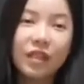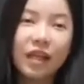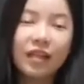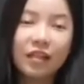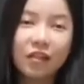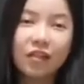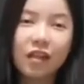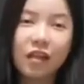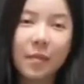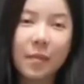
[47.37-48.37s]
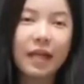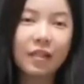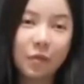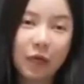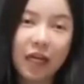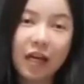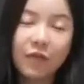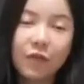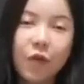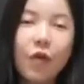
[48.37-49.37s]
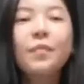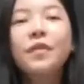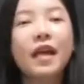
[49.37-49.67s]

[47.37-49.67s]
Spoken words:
like a good bag to bring it out for.